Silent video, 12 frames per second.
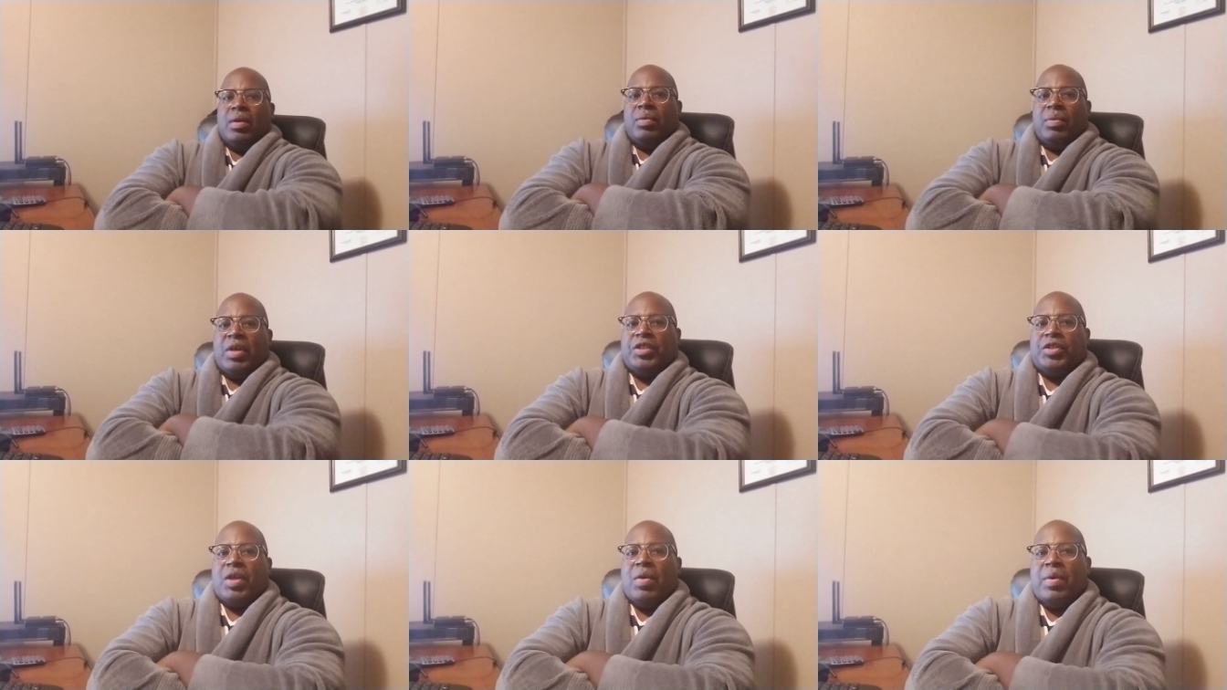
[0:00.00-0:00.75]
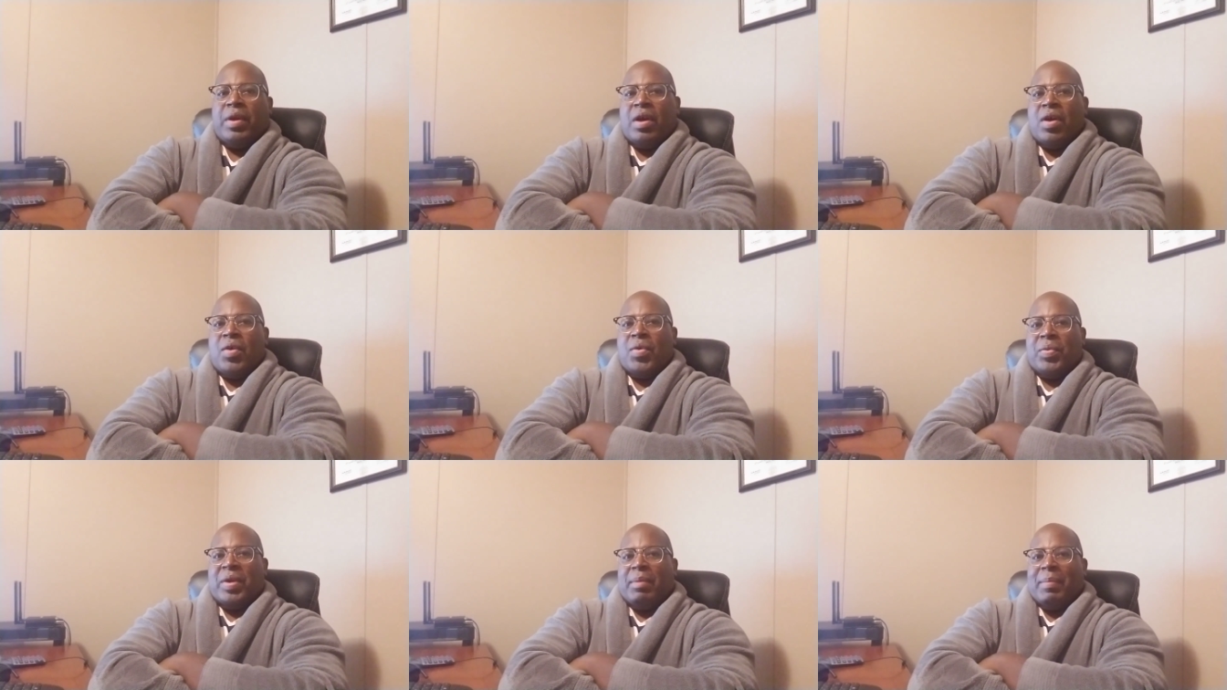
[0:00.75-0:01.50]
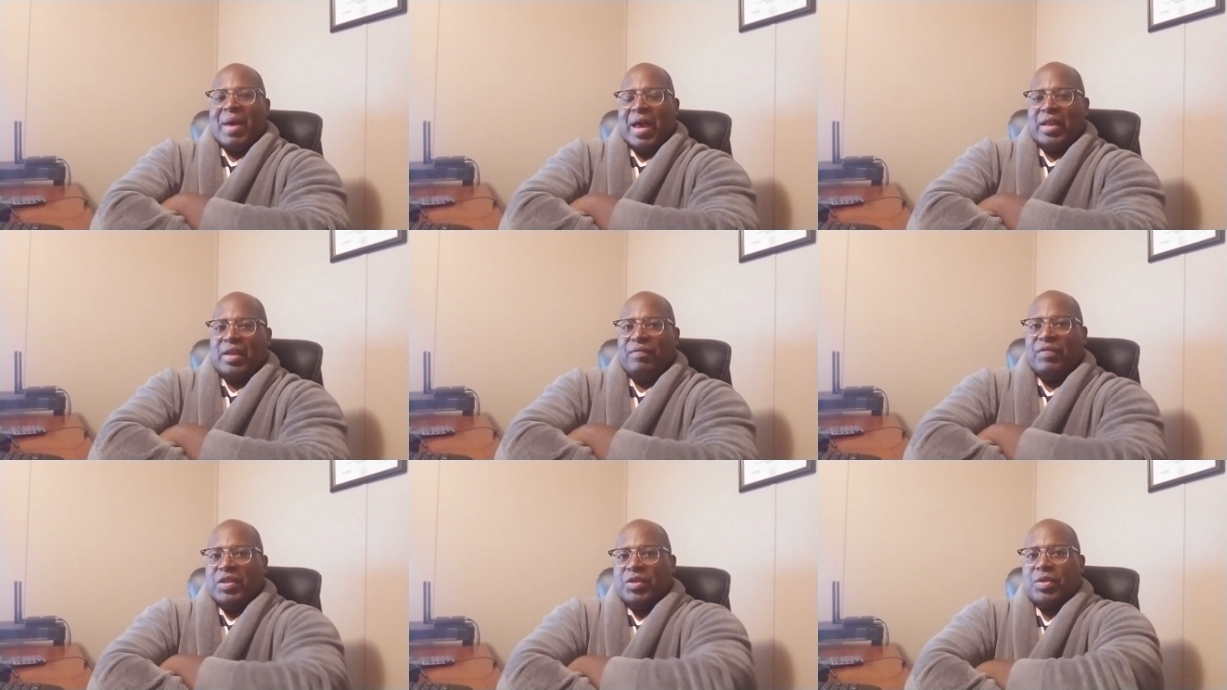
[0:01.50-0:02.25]
What's going on, everybody?
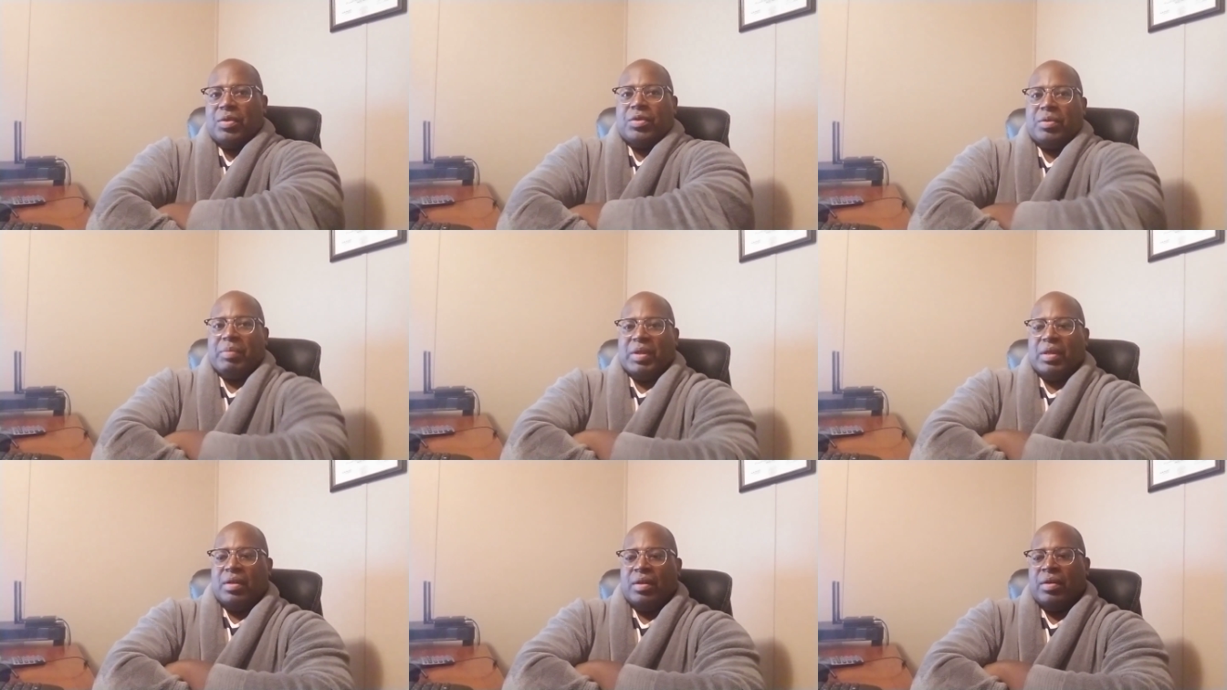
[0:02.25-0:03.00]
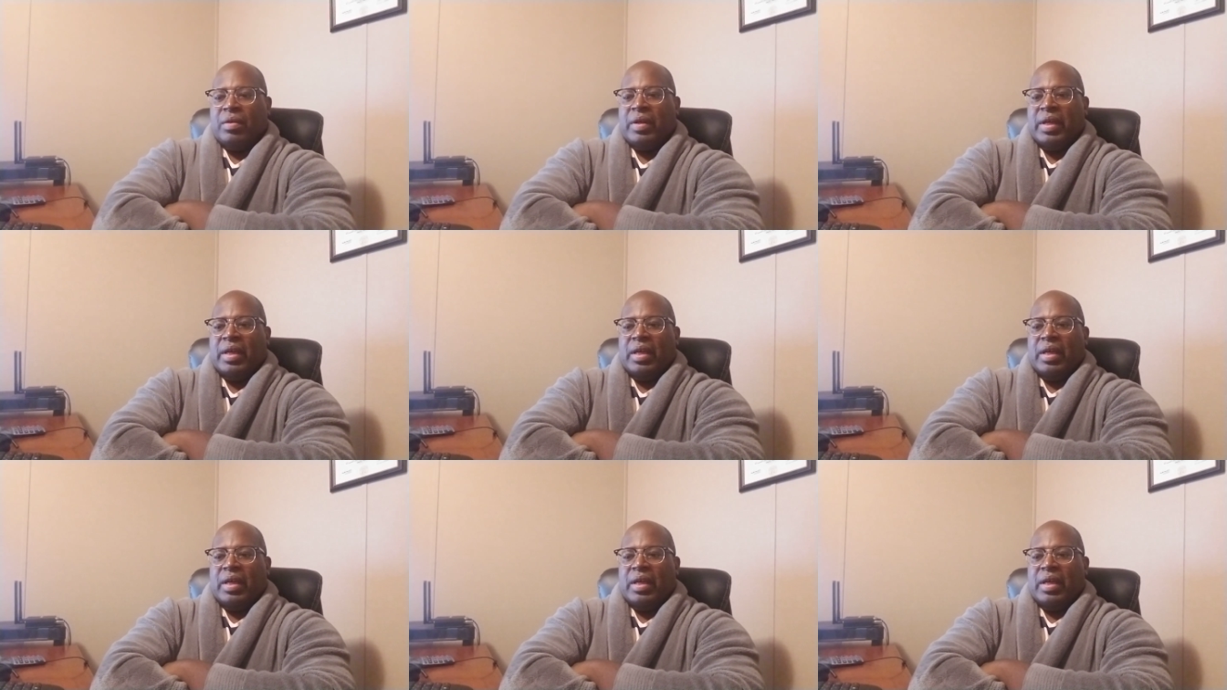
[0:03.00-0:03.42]
Vince Goodrum here.